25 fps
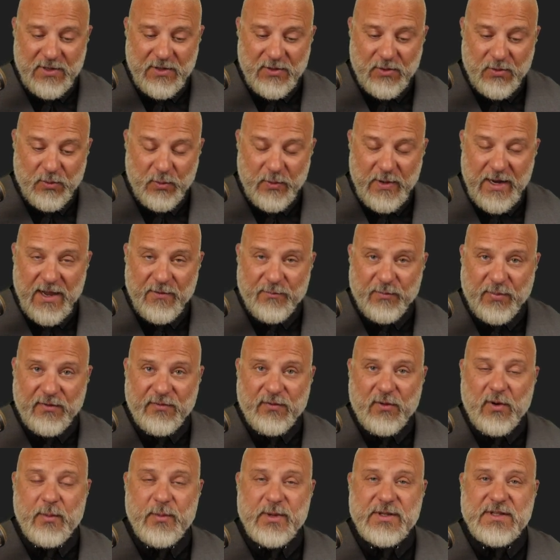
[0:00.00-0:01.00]
we have
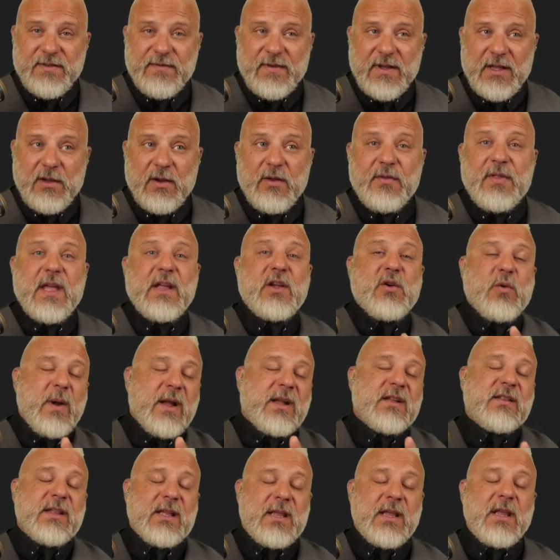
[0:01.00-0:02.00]
performance evaluation. They
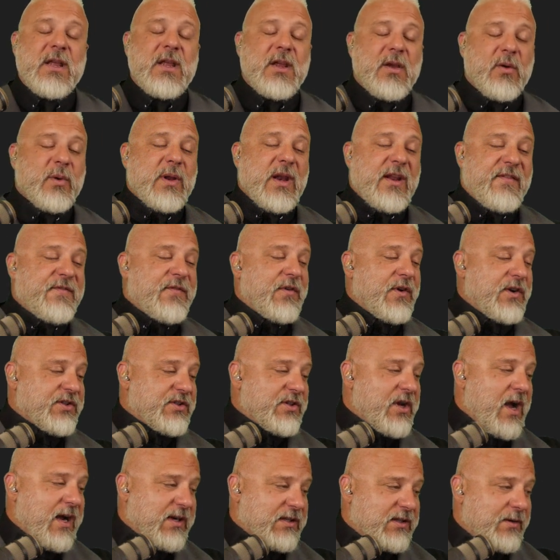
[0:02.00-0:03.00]
quickly, when I first
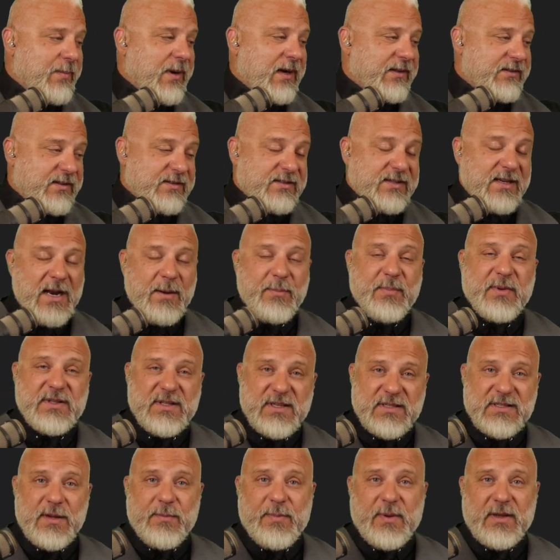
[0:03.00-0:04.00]
talked about this and I put
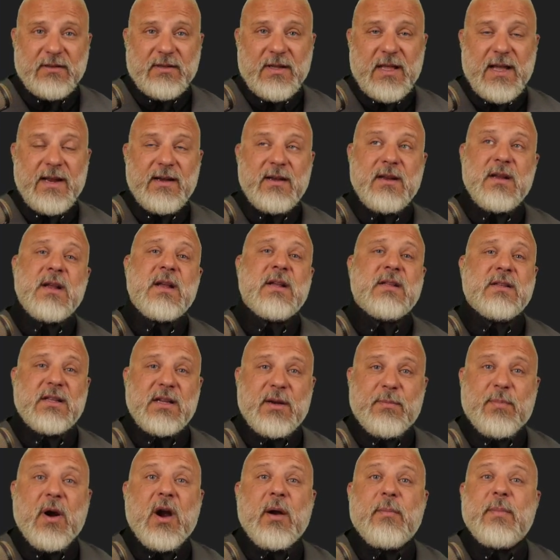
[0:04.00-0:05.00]
this up online, the
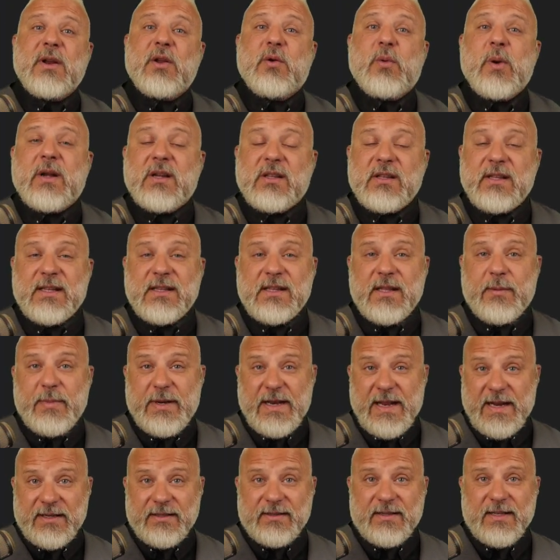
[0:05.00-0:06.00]
department quickly
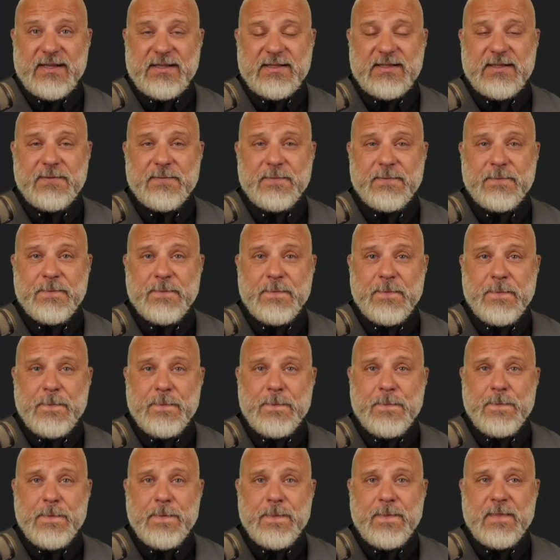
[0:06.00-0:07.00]
eliminated this.
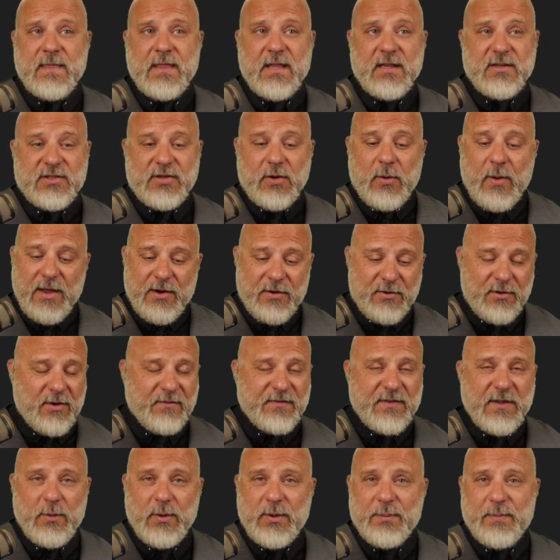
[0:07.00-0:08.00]
So I don't know if
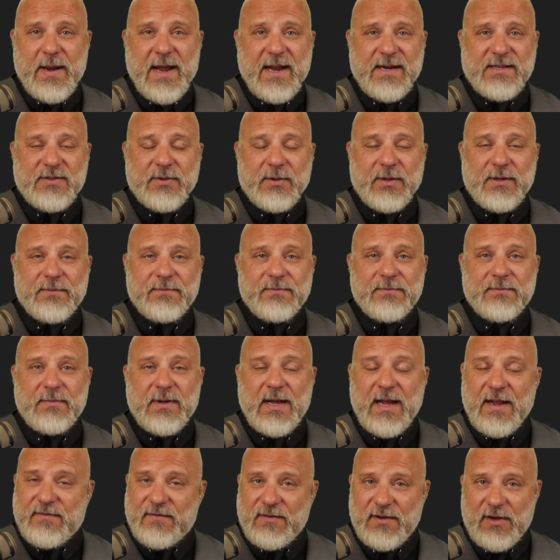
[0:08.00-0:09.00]
they went back to it. I
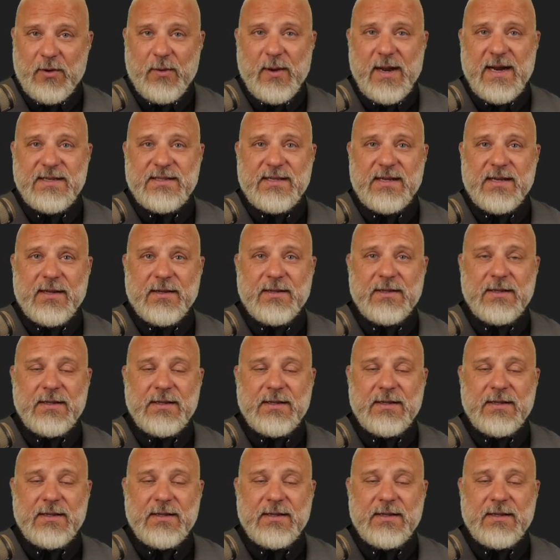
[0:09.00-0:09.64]
have no idea.